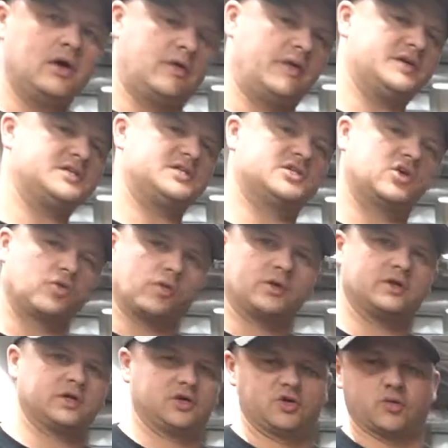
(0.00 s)
This is
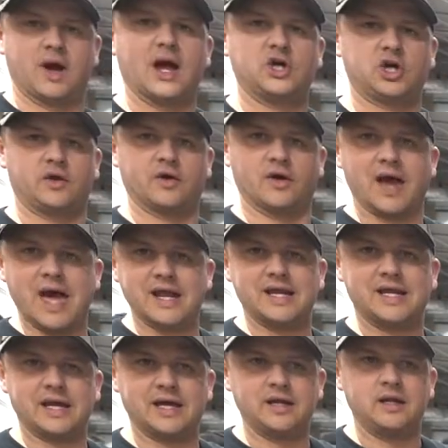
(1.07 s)
the direction they're
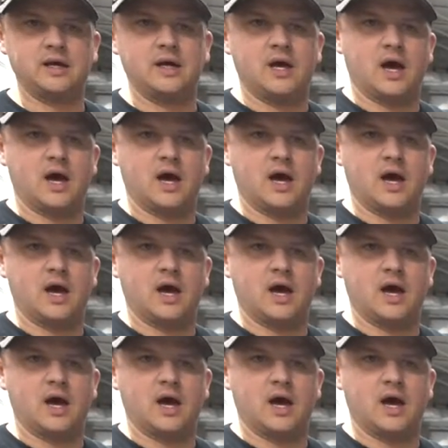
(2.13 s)
headed in.